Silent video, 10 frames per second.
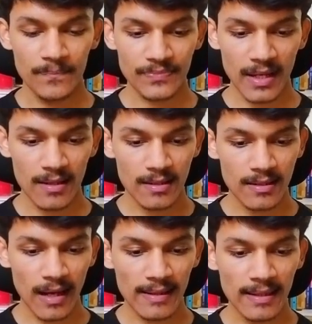And
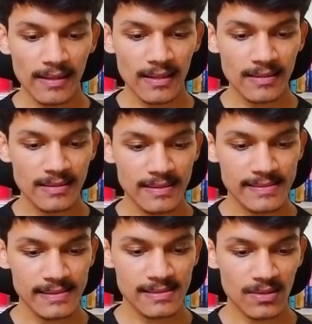highlight any
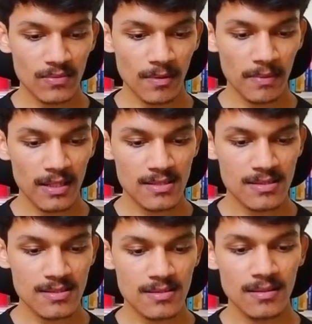theses or
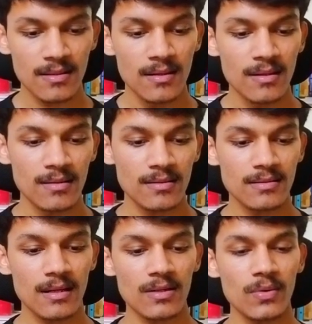publications
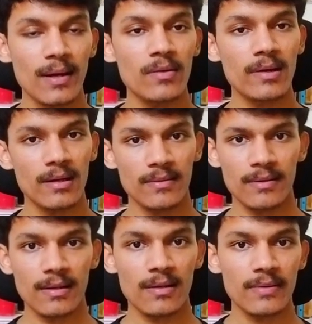that you have
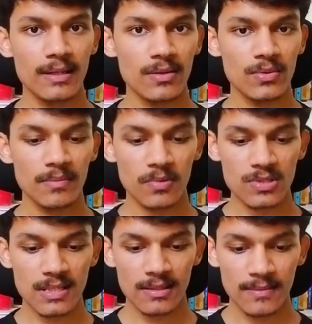relevant to the
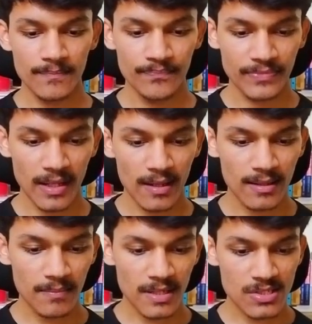project, and
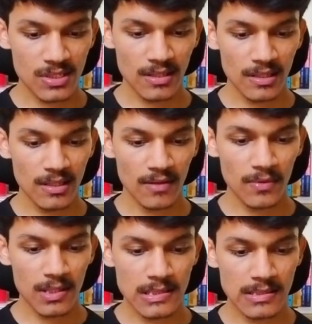mention any
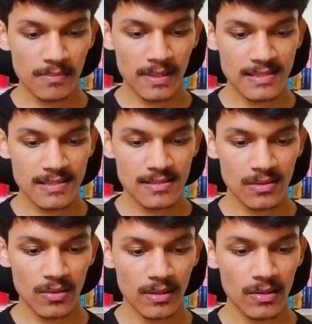awards or prizes
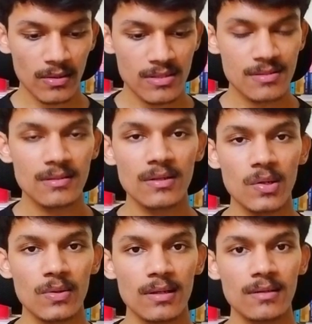or recognition that you
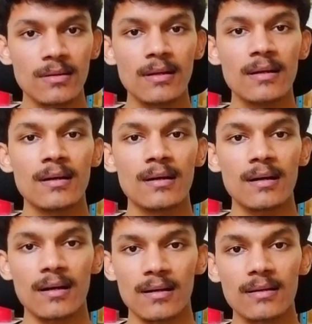have done.
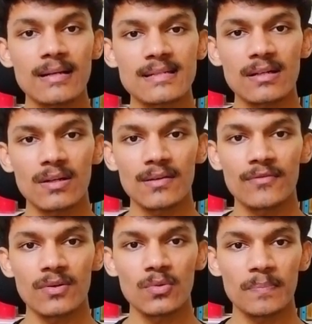Let's say if
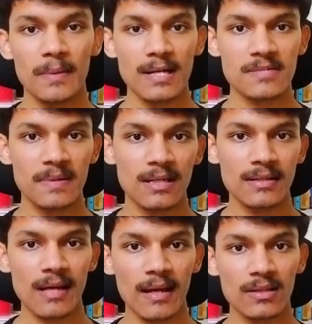you participated
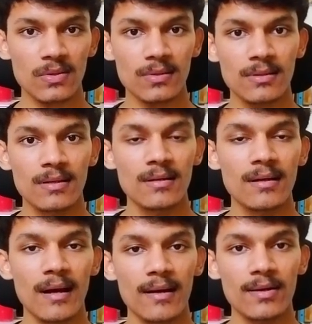in a hackathon
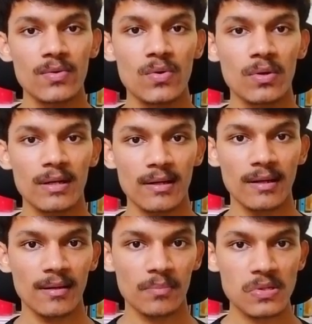and you
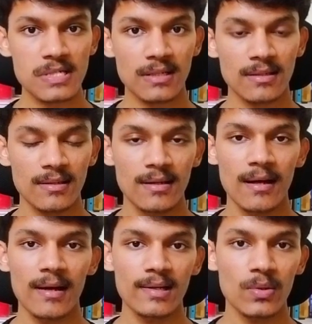created a project
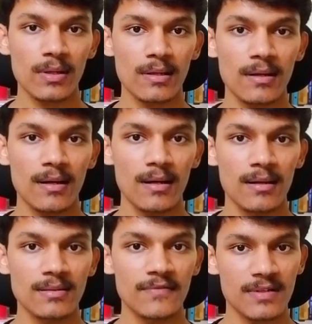and you
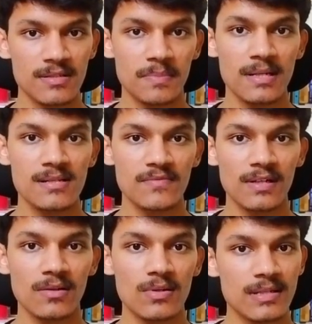are the first prize
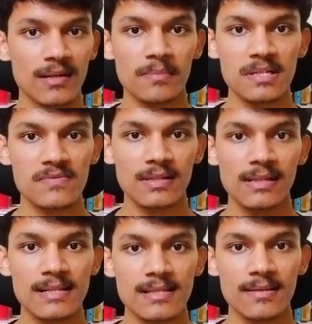winner or second prize winner,
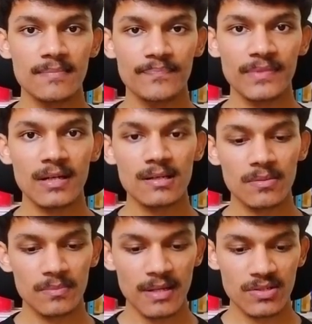let's say,
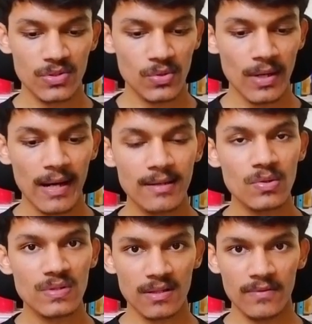make sure to add
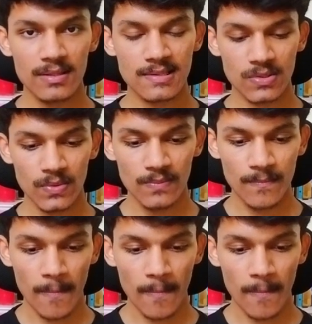those awards too.